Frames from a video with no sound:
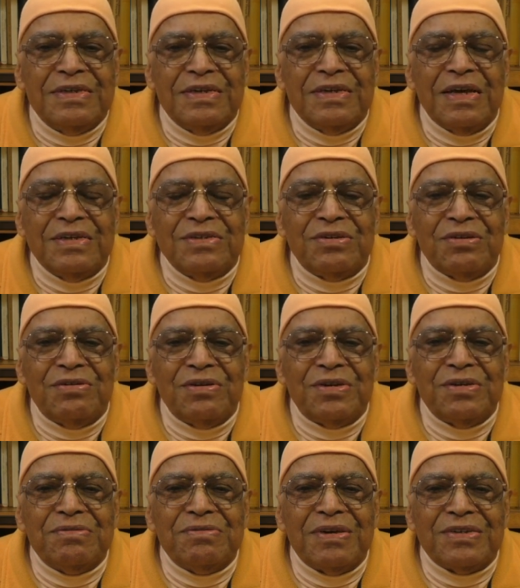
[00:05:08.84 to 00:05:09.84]
Then I told
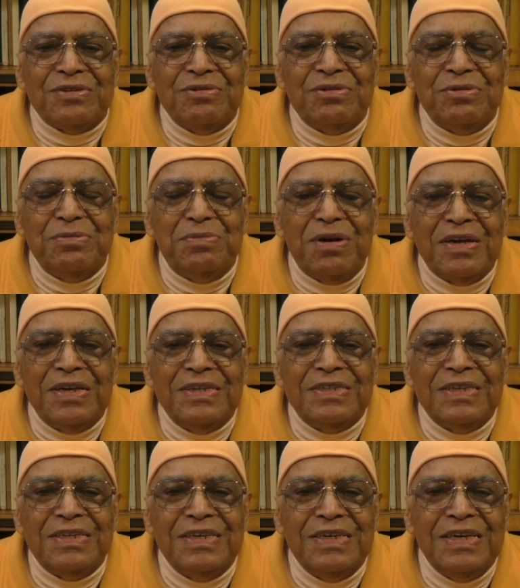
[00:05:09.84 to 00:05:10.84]
him a good boy
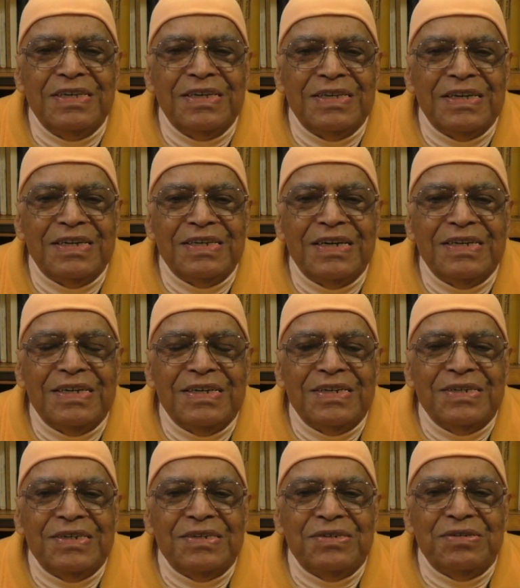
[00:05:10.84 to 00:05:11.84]
is he
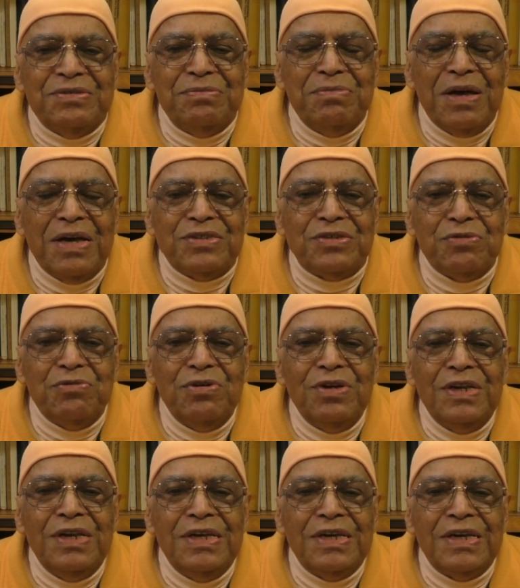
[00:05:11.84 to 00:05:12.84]
who makes
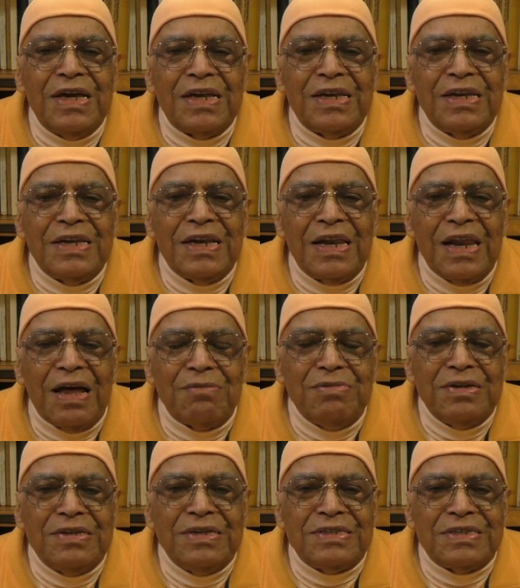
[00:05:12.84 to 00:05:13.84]
willing and
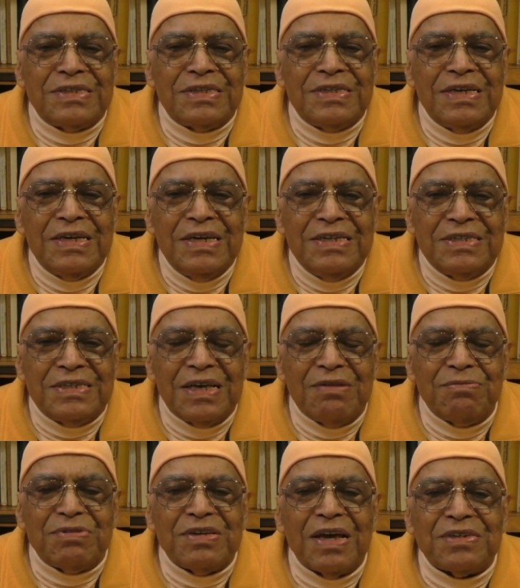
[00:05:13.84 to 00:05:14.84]
loving
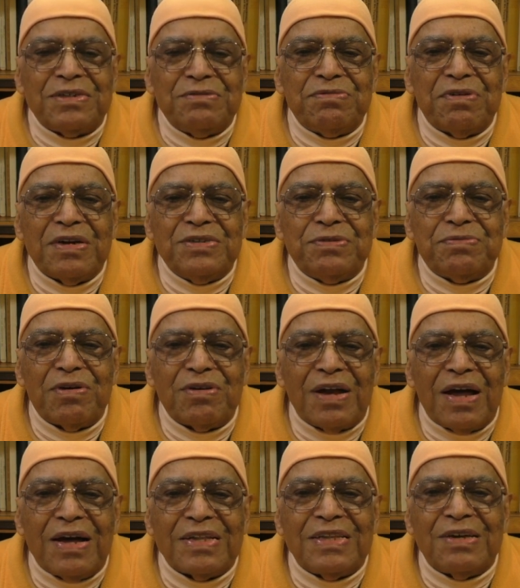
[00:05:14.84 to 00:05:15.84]
self-sacrifice for
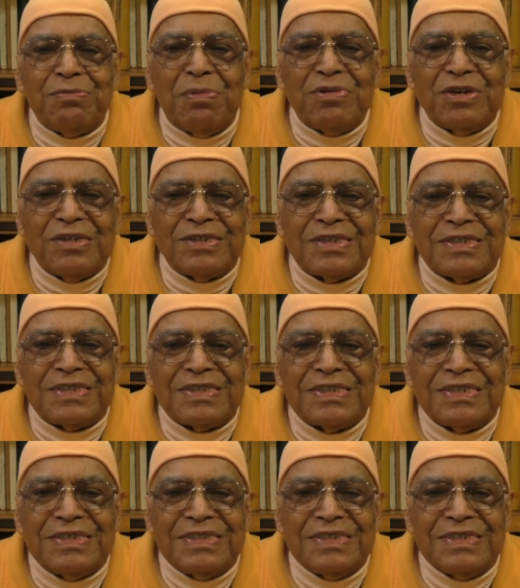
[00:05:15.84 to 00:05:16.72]
other boys.